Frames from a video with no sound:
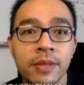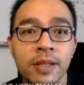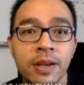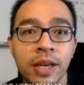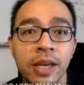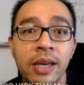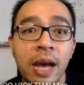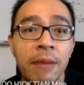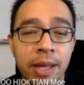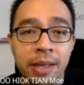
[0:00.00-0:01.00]
Okay,
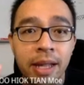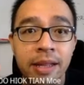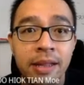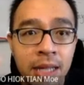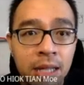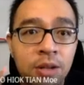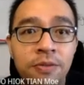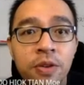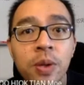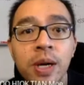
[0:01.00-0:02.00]
I bet that none of
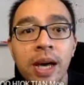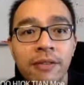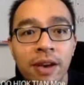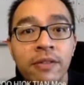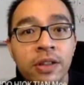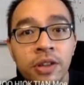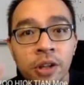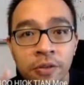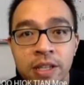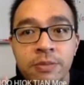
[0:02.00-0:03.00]
you have ever thought
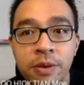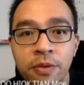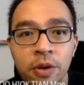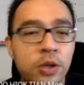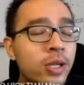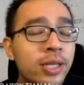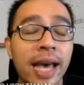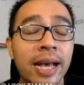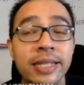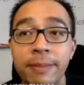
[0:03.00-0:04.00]
of this before. You just
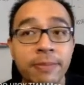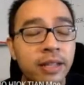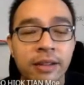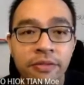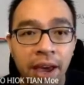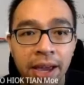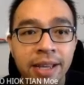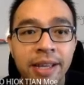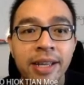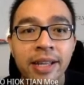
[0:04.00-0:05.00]
accepted the
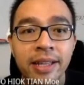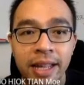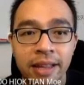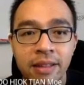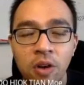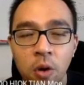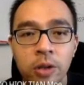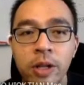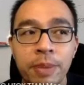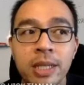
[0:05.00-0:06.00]
fact that, oh,
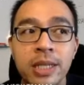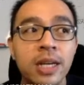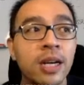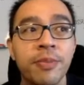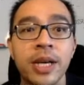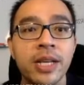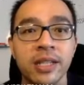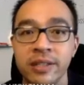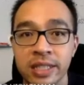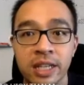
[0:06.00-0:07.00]
the picture appears
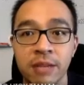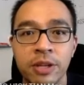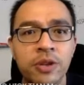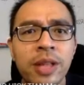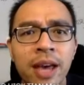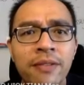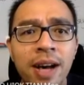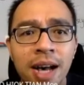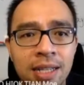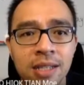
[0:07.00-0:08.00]
on the screen, but you never
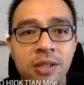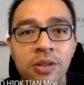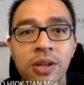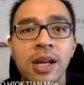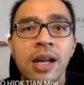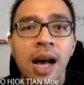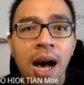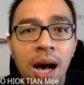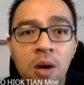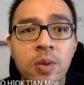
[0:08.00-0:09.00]
asked,
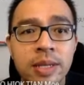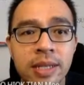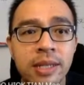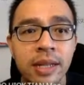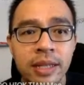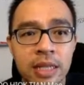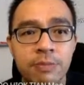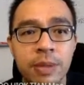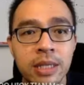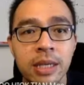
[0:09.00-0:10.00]
how is it that this
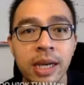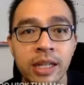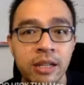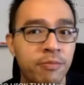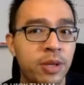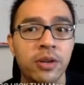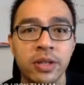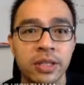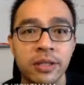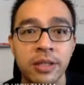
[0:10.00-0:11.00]
picture can appear on the
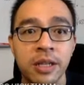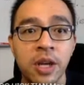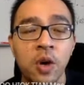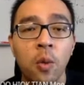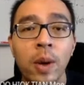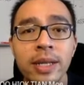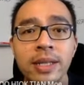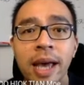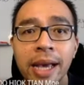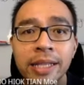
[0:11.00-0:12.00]
screen? What is
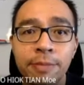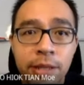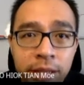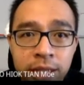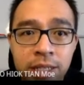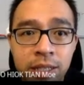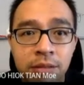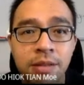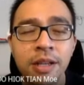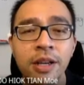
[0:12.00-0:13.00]
the
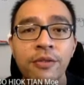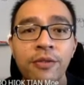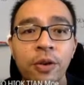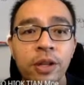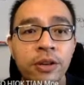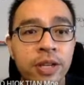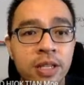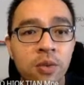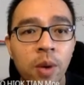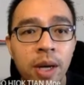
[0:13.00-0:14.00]
explanation for the
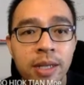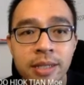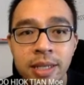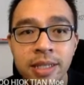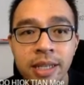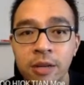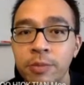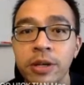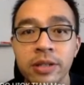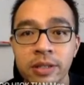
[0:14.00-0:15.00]
reason why these things can
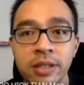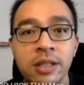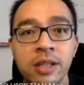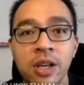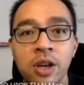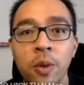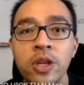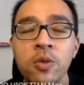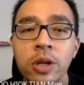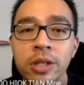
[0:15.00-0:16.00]
appear on the screen? When
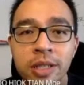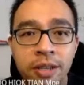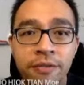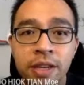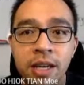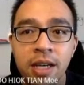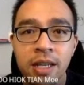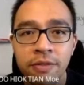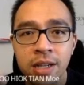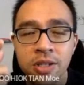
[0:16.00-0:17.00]
you watch TV,
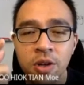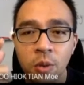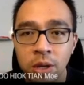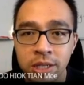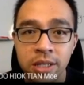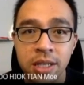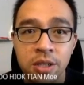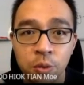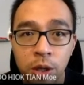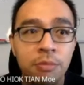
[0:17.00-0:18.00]
even as you're watching this
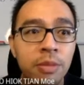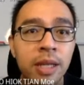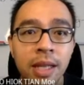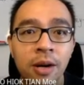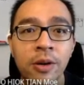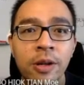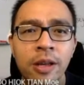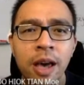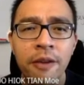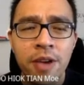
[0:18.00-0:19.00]
Google Meet now,
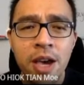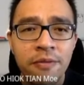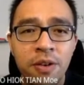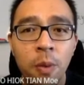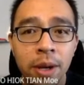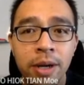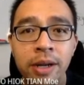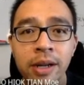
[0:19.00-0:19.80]
have you ever wondered